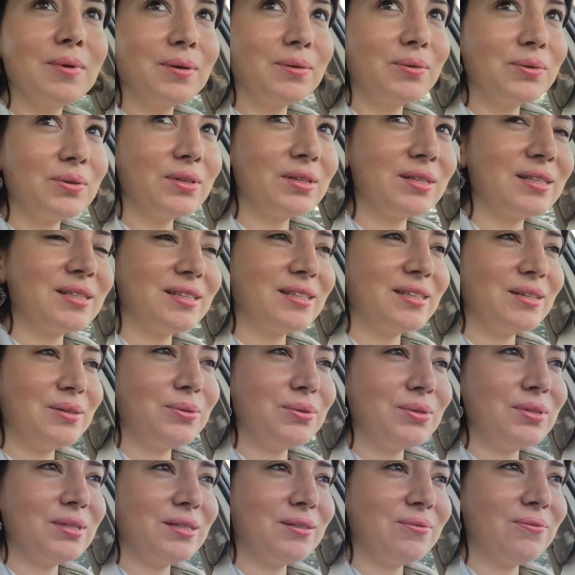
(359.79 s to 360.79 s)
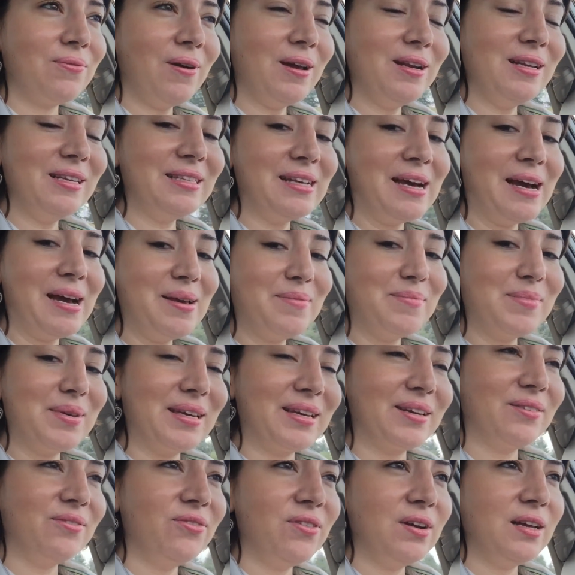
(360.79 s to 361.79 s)
It was funny
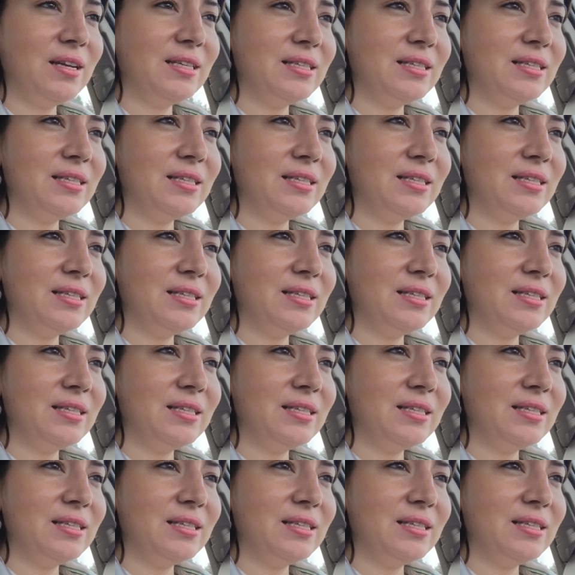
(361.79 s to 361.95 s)
timing.